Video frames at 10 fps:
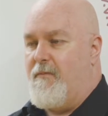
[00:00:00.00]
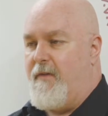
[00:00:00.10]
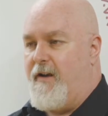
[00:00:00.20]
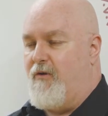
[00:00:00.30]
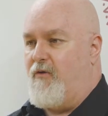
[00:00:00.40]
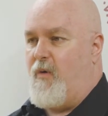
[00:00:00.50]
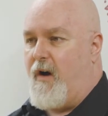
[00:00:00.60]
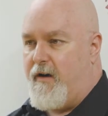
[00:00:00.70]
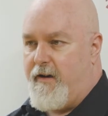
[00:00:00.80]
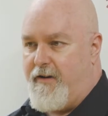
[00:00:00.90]
It looked
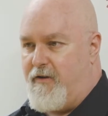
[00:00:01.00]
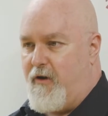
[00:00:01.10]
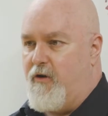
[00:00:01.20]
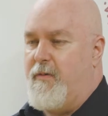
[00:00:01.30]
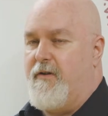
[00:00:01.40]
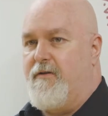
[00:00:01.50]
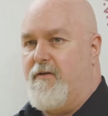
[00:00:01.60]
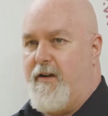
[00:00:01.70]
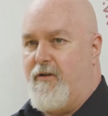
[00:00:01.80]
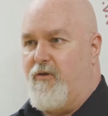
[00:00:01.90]
wide and
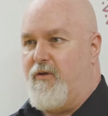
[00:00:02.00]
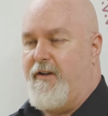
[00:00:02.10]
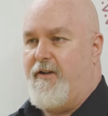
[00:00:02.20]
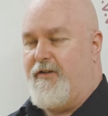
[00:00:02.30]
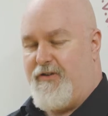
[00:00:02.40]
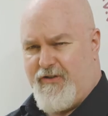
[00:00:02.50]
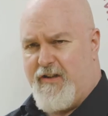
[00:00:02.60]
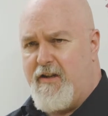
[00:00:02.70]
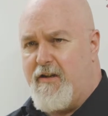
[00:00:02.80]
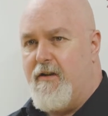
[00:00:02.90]
open. It looked like you could
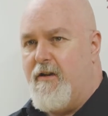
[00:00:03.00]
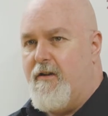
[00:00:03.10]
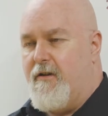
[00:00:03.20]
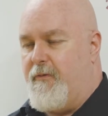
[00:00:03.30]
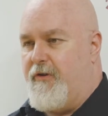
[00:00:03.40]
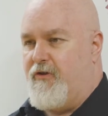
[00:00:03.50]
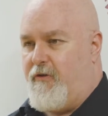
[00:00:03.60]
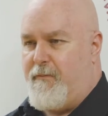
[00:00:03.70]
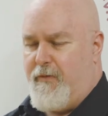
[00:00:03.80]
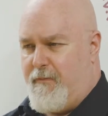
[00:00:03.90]
see
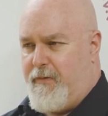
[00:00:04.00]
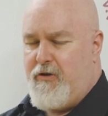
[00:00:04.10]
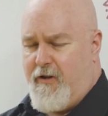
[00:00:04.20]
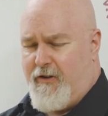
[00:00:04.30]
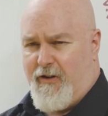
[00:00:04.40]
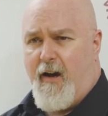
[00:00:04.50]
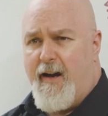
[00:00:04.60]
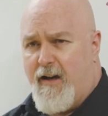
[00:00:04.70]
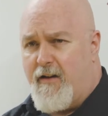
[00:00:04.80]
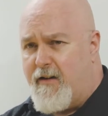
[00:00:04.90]
the beauty that's
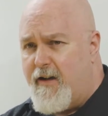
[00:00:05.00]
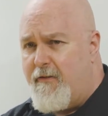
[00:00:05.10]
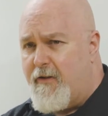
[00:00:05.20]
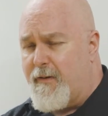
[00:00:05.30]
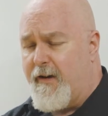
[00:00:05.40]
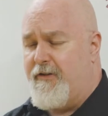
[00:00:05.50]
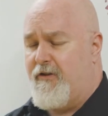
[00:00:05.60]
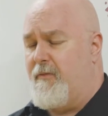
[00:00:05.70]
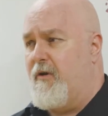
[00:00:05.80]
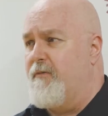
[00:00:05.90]
lying underneath the place
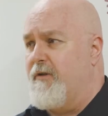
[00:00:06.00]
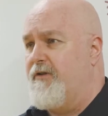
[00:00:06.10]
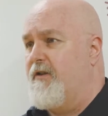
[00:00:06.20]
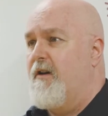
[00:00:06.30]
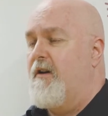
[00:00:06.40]
at the moment.